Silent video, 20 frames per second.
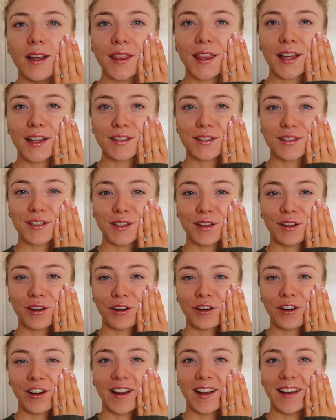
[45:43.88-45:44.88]
That doesn't
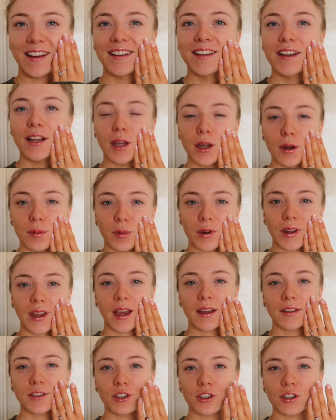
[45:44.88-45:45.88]
look great. But
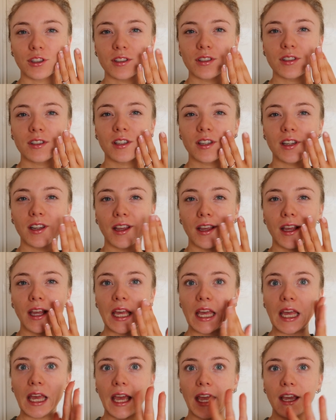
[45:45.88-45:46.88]
yeah, just
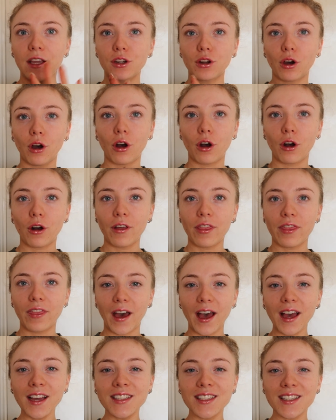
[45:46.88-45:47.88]
ignore
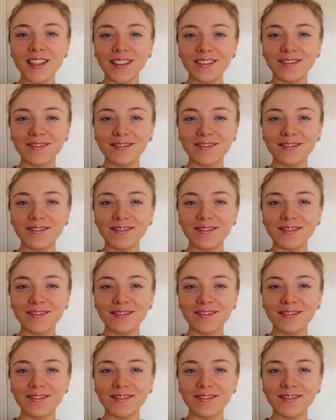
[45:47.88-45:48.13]
that.